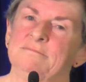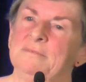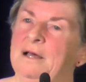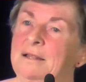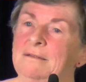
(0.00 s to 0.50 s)

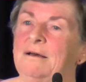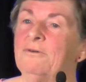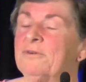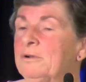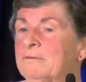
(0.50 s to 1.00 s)

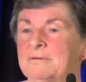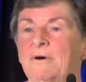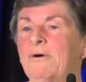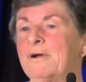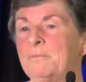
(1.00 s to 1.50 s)
over
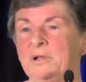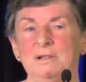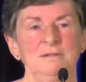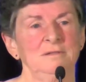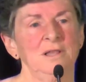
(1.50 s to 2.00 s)

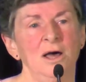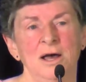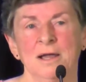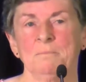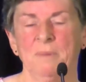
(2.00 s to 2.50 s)
horrible,
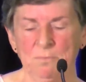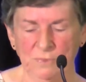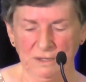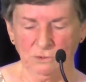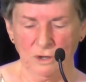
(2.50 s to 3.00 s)
long,
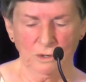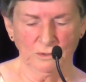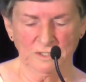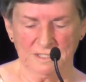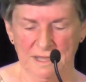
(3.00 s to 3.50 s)
bumpy
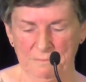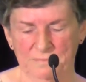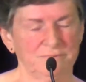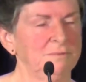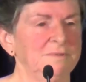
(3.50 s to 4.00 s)
roads, a
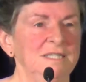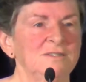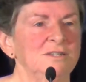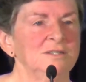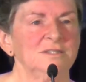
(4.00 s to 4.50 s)

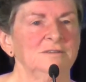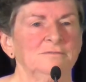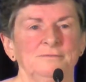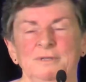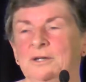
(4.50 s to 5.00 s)
distance of
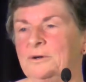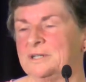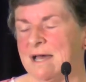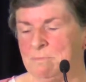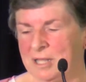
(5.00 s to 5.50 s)
a
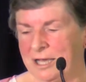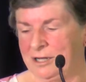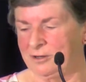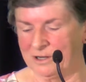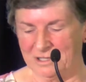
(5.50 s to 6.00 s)
couple of
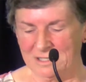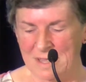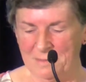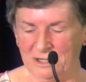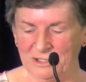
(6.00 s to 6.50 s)
100
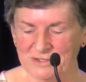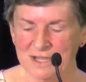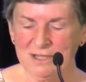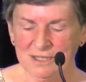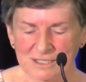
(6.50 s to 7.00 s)
kilometers
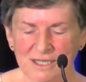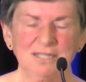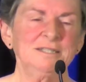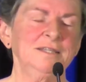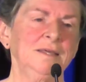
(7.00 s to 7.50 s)
to
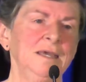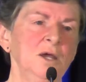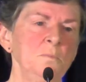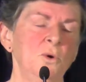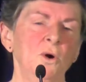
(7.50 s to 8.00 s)
get to the
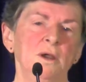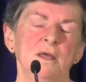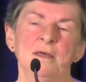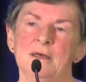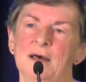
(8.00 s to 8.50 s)
airport,
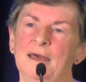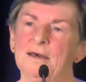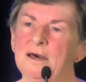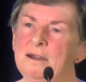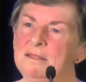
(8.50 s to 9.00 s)
I
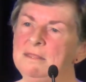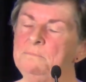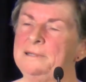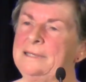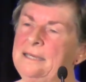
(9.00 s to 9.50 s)
got on the
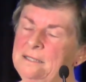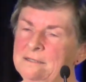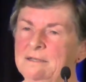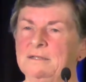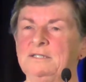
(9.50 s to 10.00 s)
plane
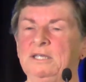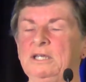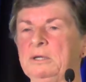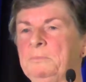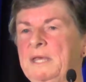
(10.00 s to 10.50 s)
to
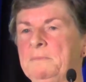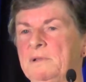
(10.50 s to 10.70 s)
hear people